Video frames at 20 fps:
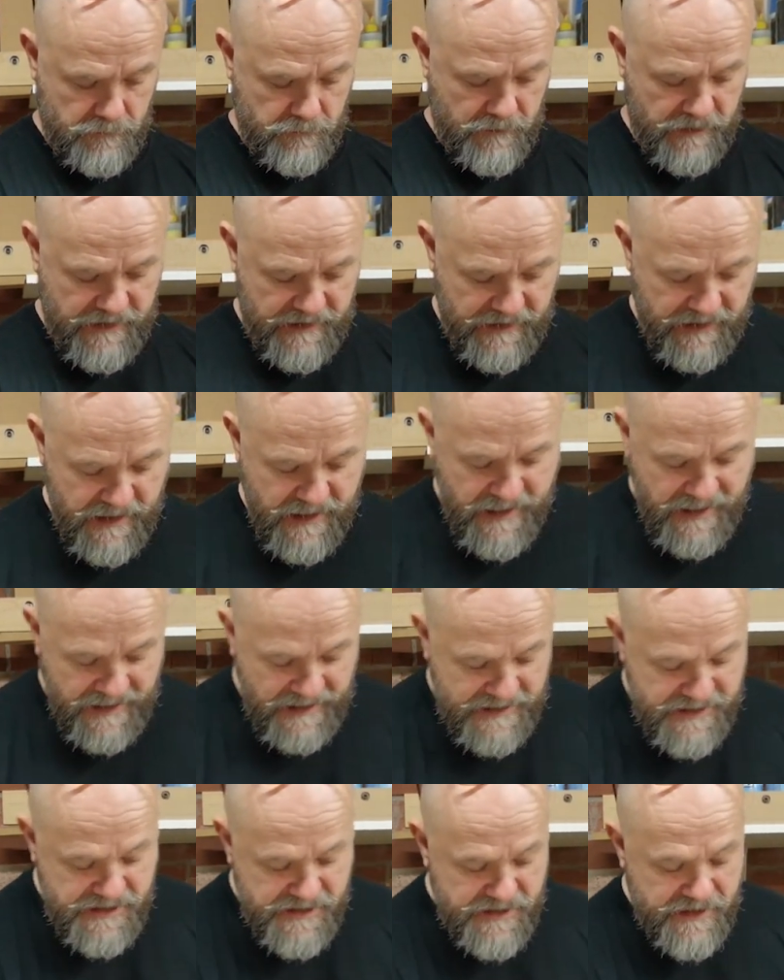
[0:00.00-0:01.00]
okay,
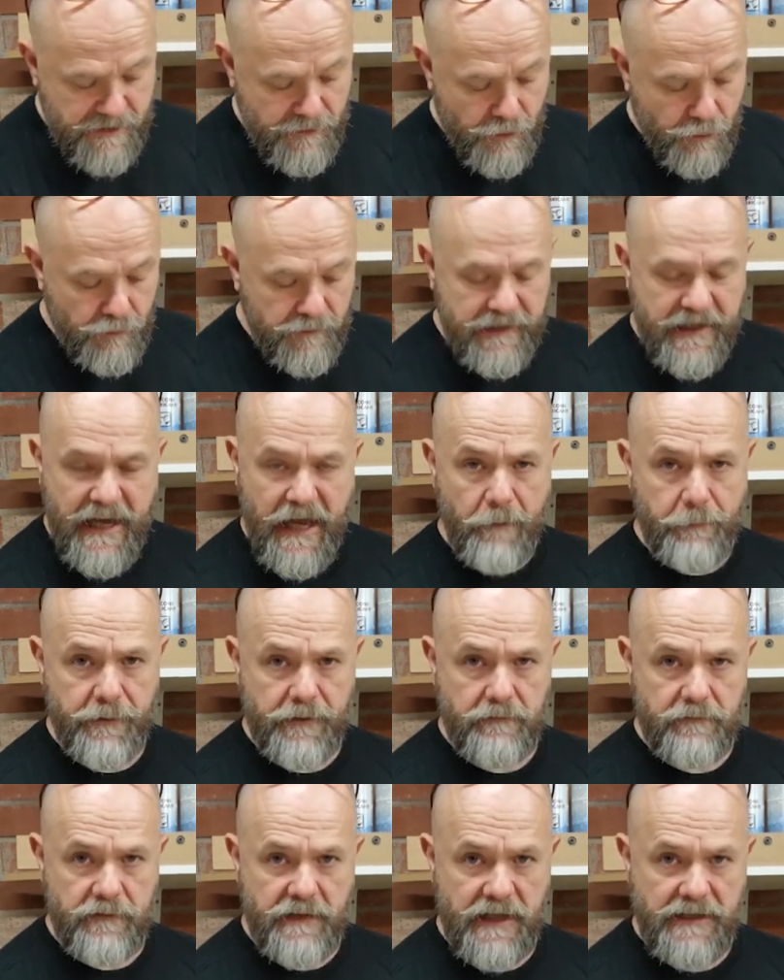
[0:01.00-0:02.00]
a zero gap
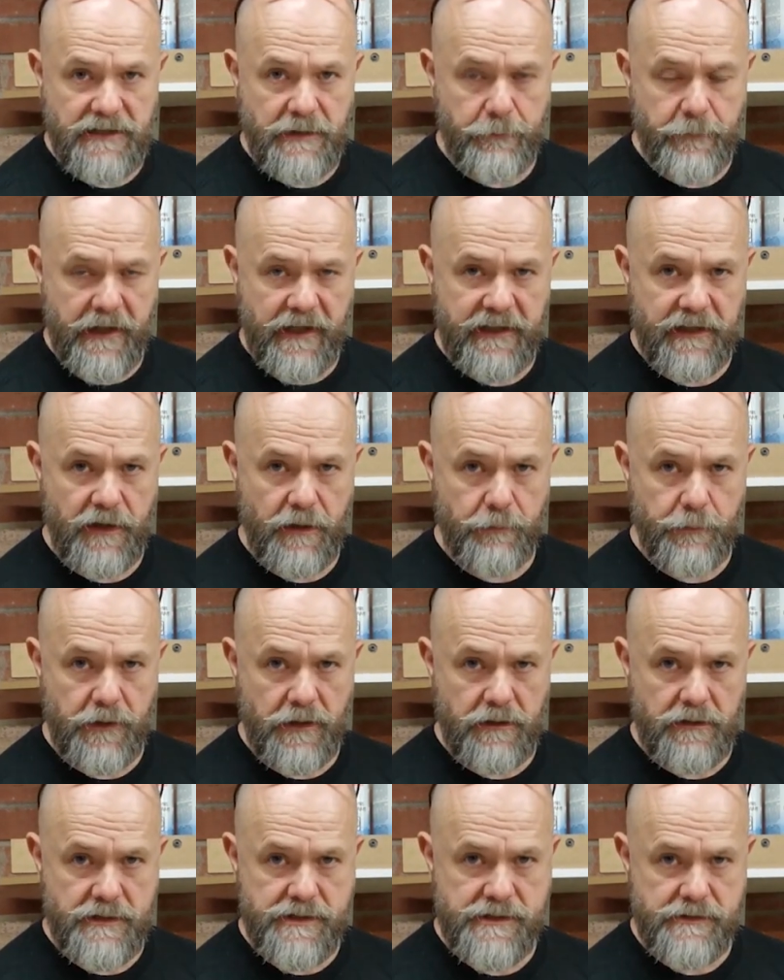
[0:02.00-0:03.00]
at the back of your
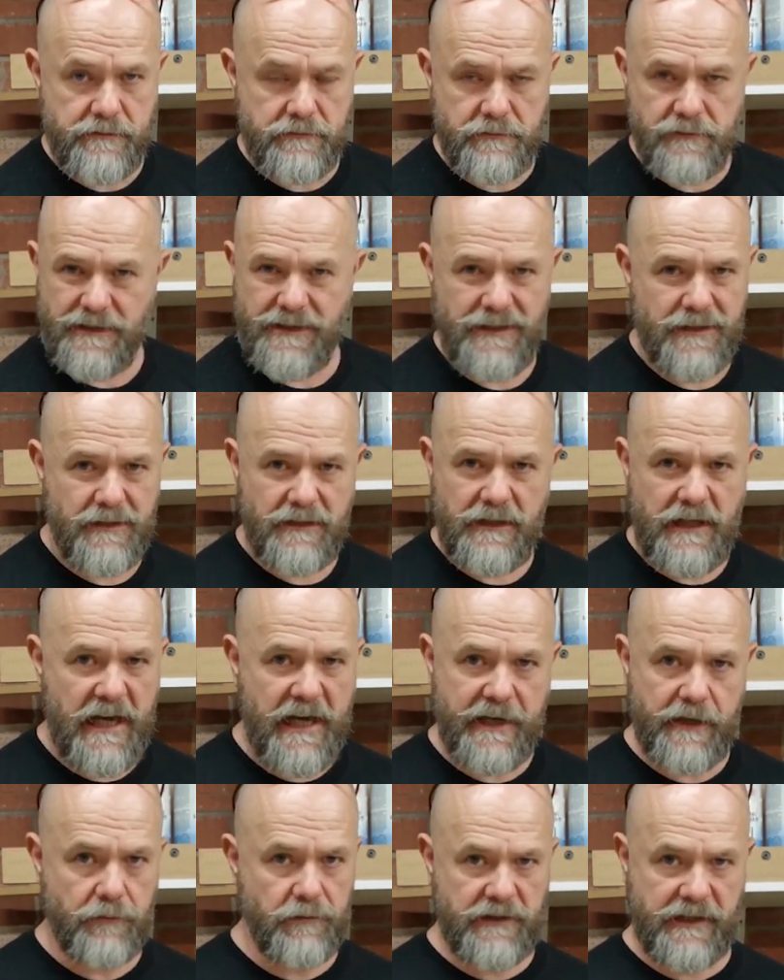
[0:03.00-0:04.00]
box.
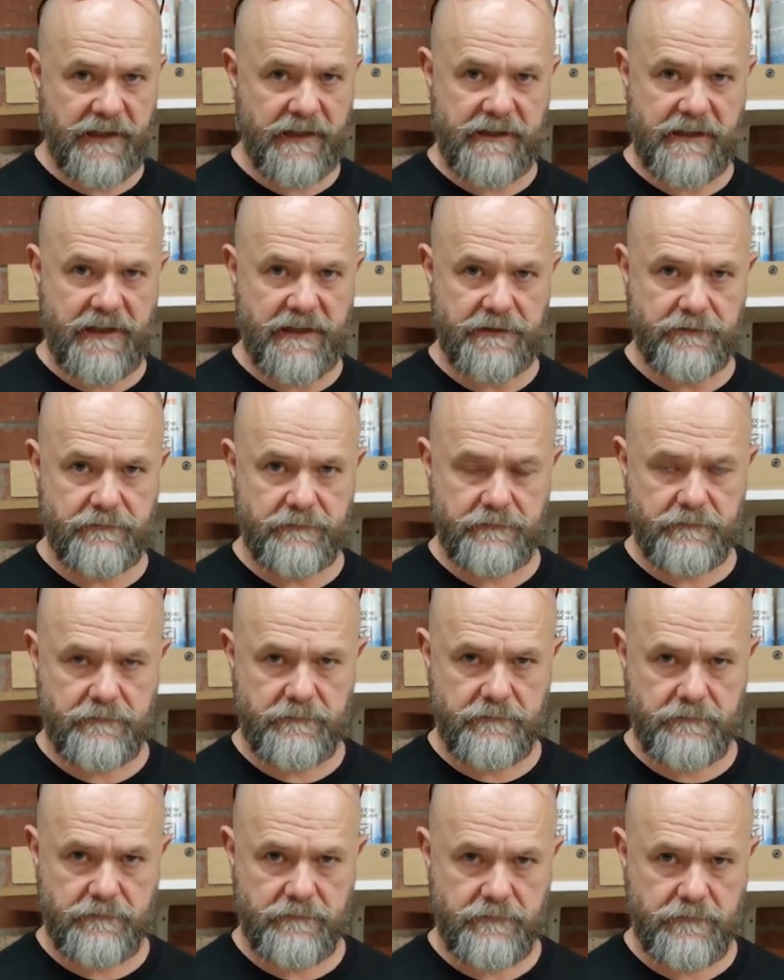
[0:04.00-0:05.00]
I don't like that
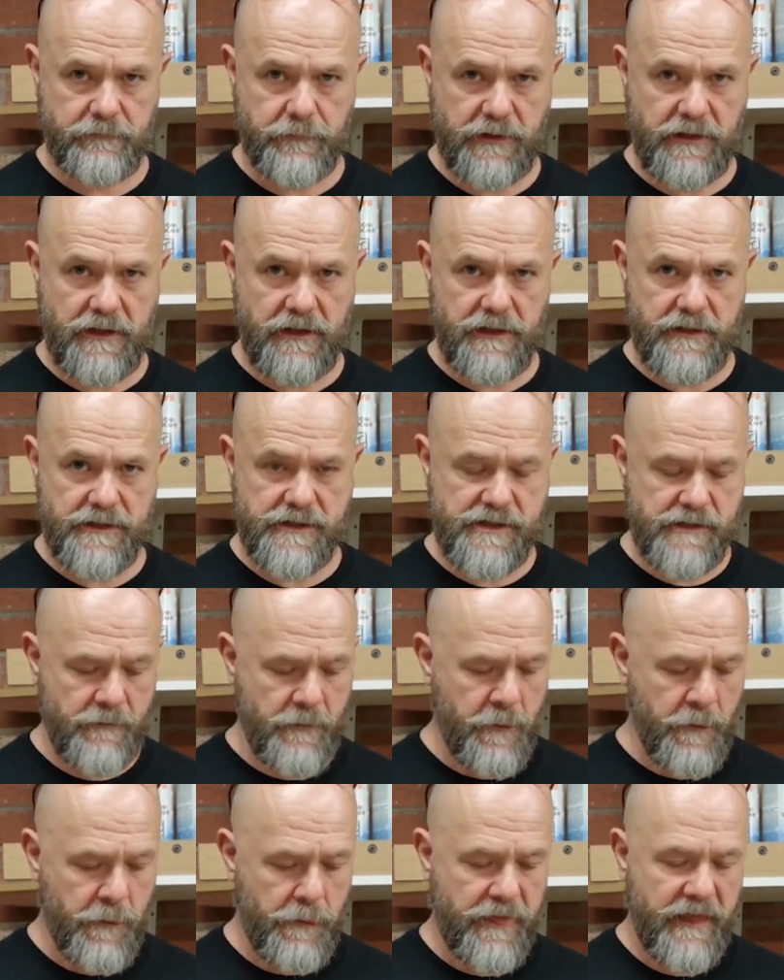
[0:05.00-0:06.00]
because
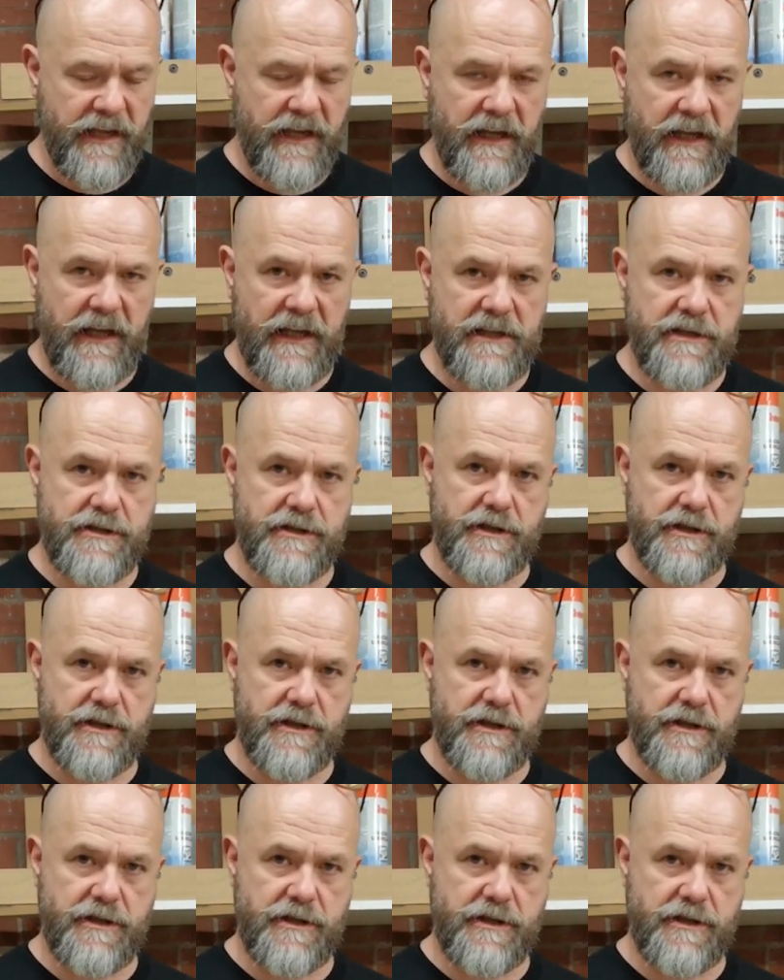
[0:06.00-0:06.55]
it's